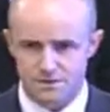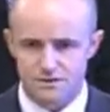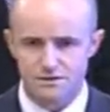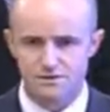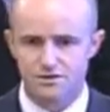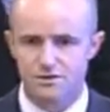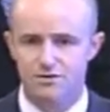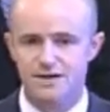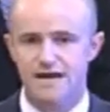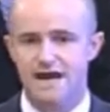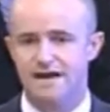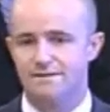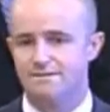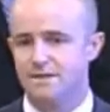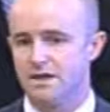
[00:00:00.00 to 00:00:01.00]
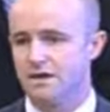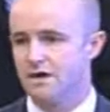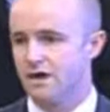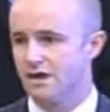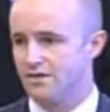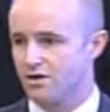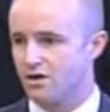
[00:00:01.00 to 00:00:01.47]
So again,
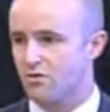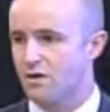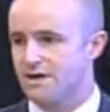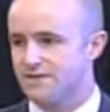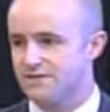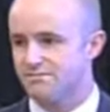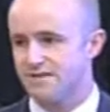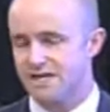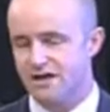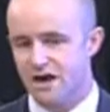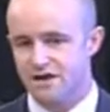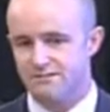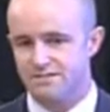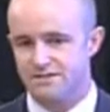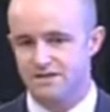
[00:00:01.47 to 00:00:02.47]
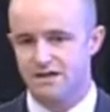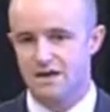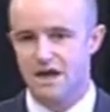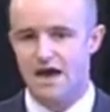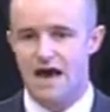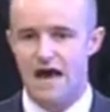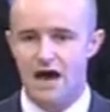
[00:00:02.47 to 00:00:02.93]
the question becomes,
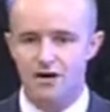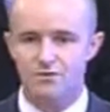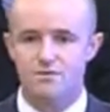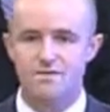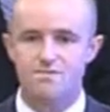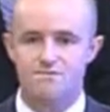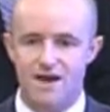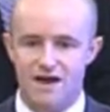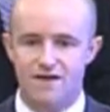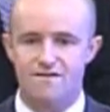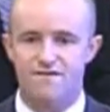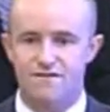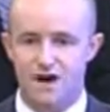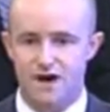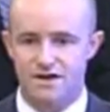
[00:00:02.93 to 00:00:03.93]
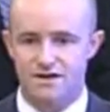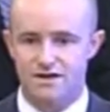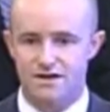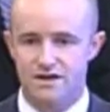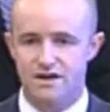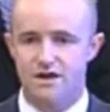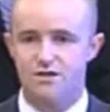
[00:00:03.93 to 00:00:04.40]
how do we better
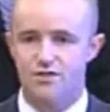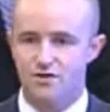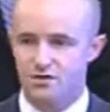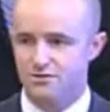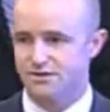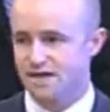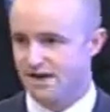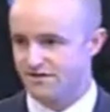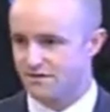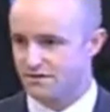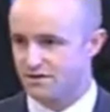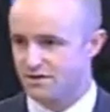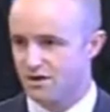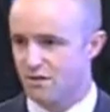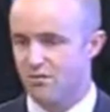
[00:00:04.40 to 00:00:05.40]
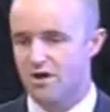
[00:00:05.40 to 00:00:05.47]
fund those efforts?